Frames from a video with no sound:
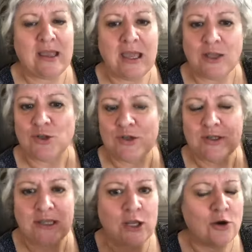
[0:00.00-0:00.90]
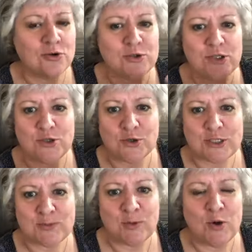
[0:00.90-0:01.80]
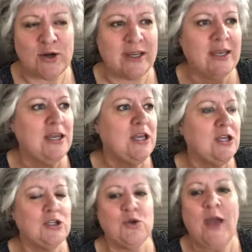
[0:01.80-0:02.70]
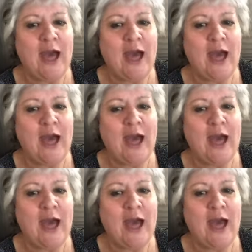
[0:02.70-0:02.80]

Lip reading: country, that culture that you're exploring, to